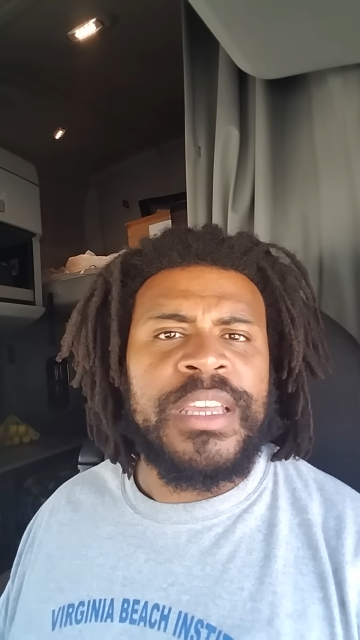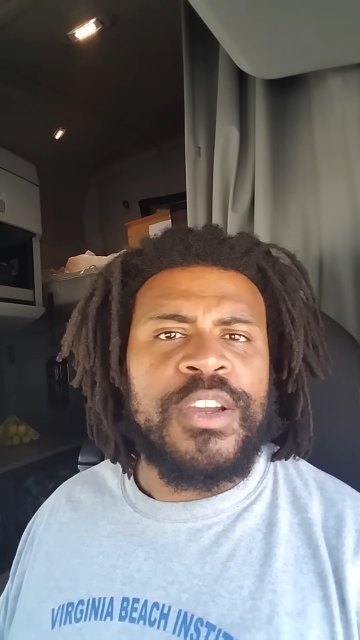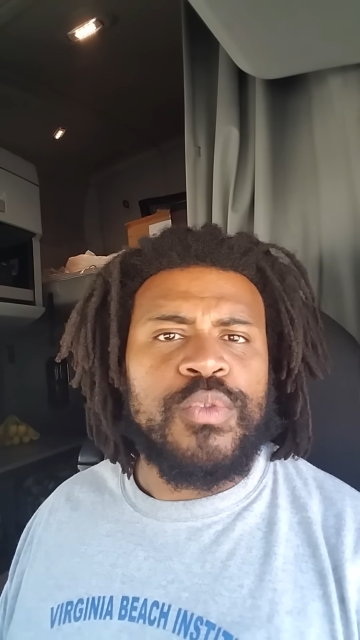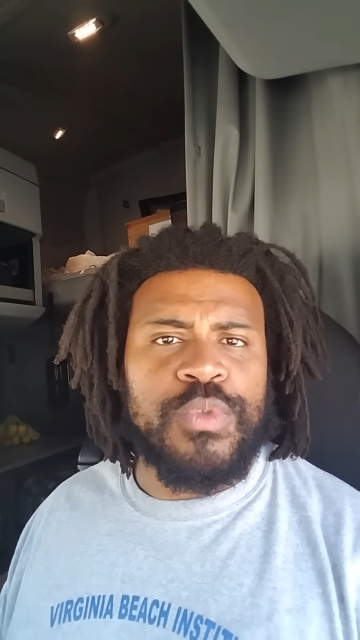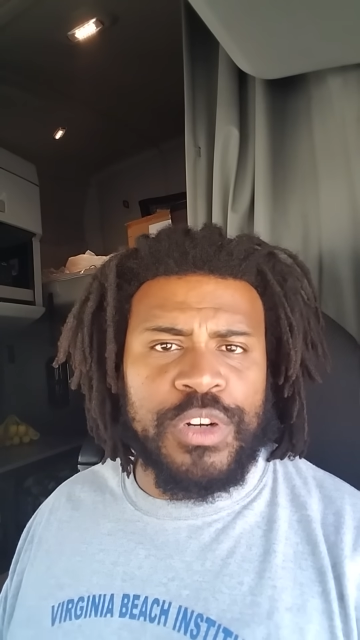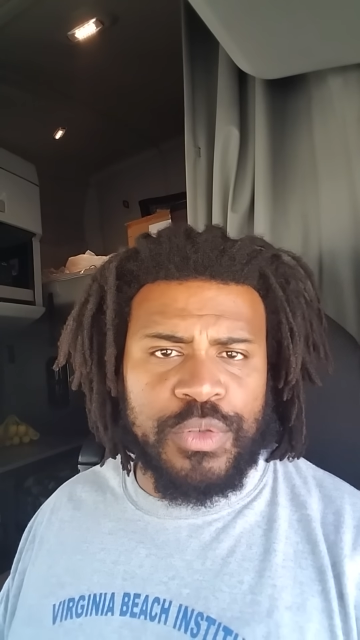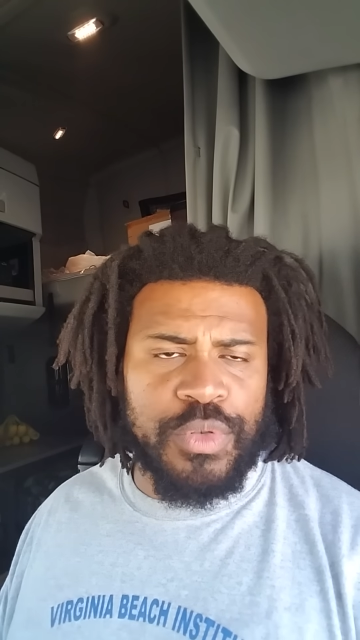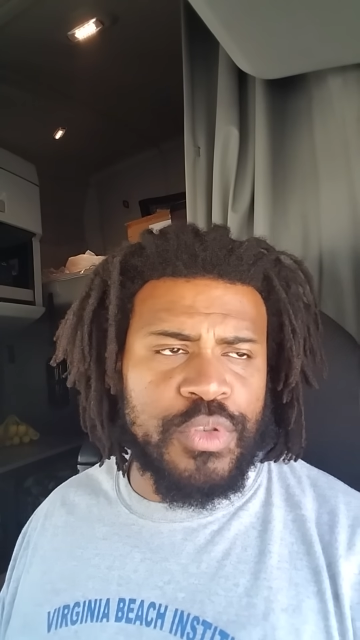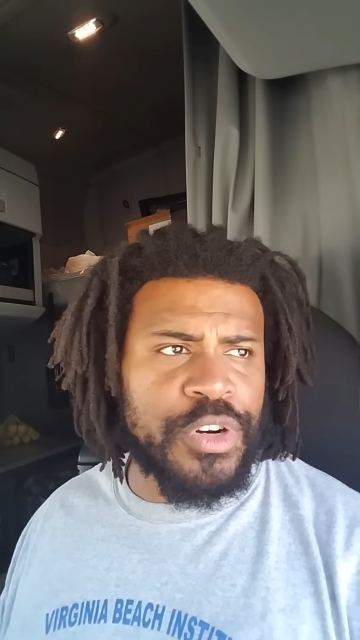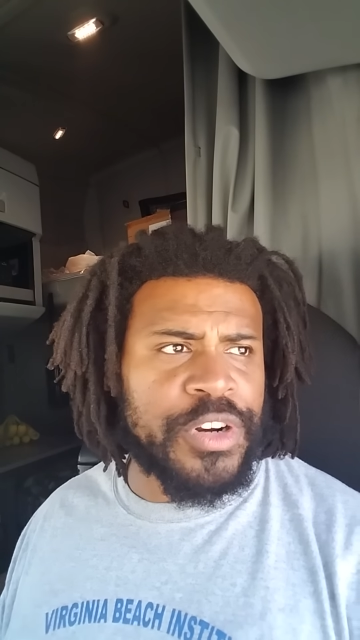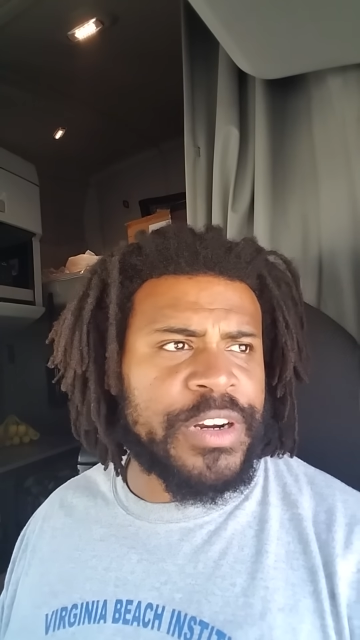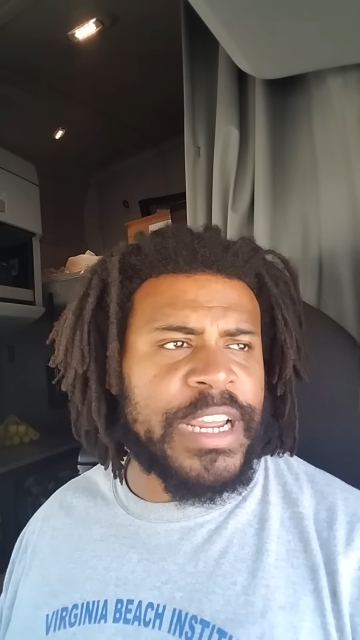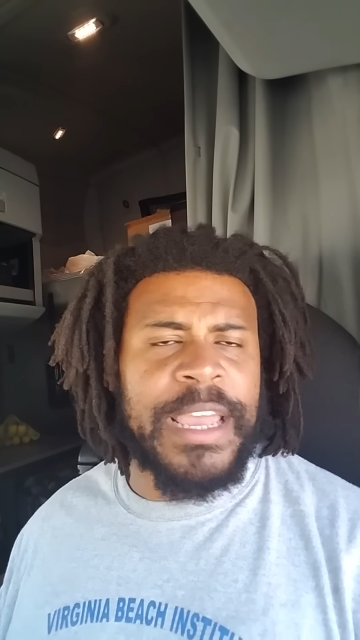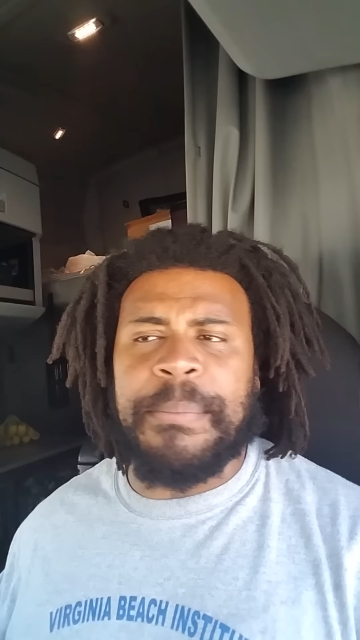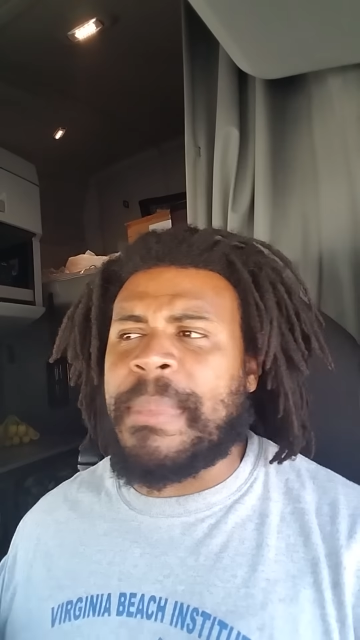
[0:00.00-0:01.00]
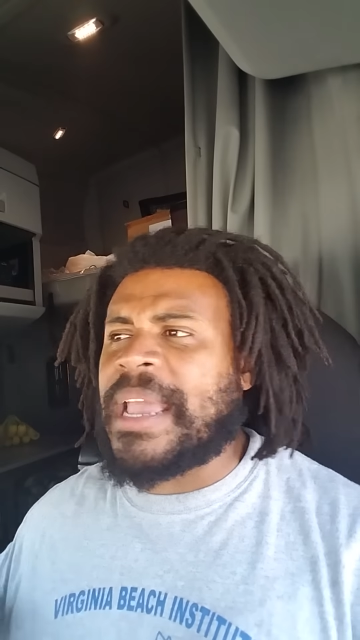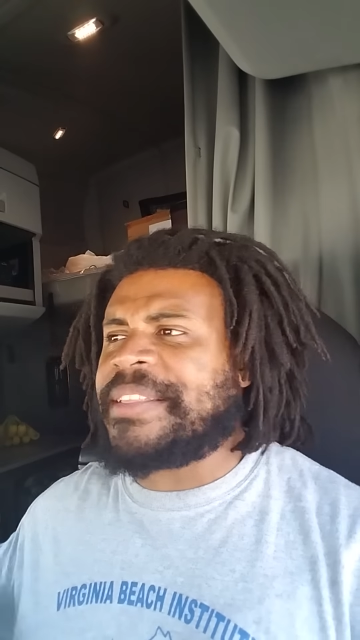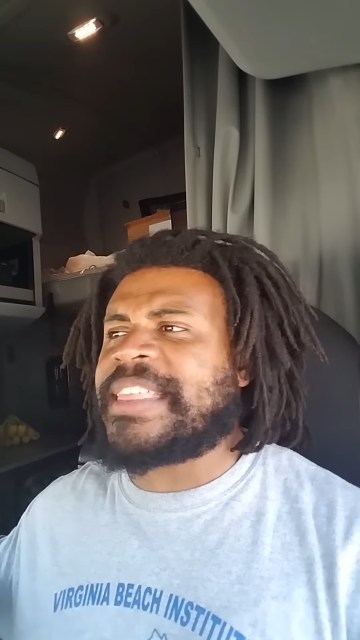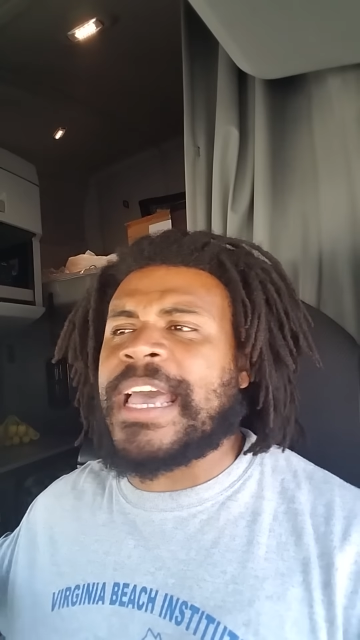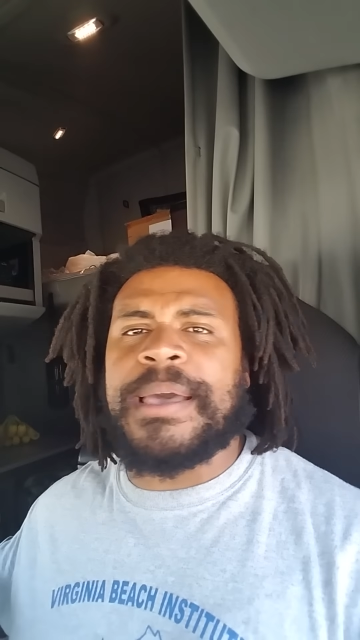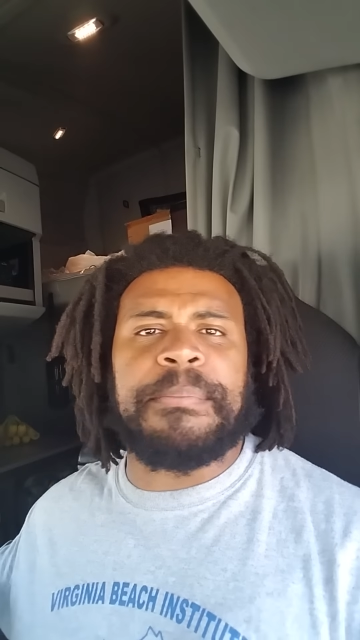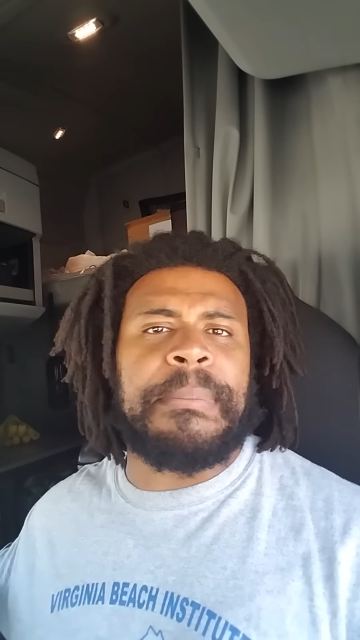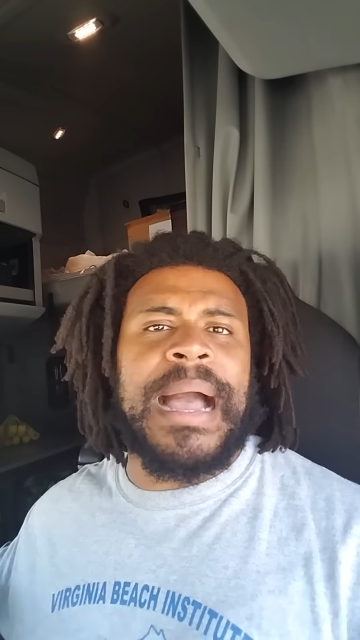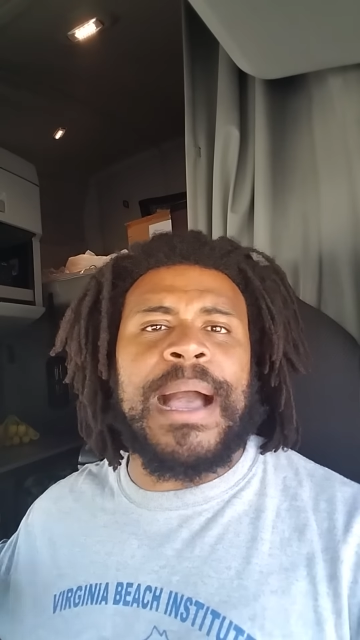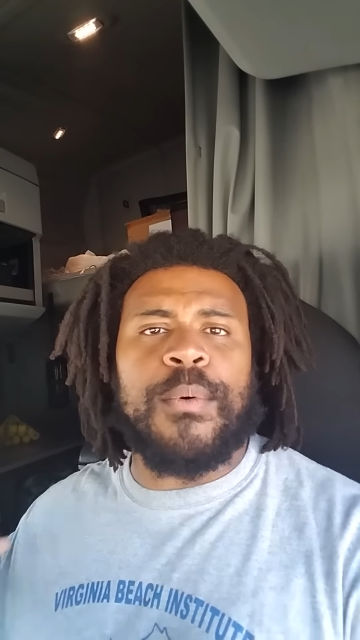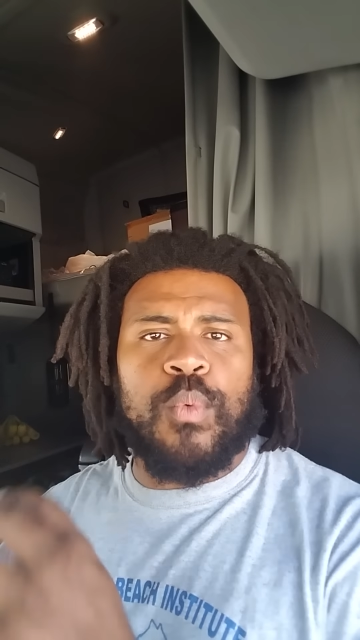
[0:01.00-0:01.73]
recruiter and make that my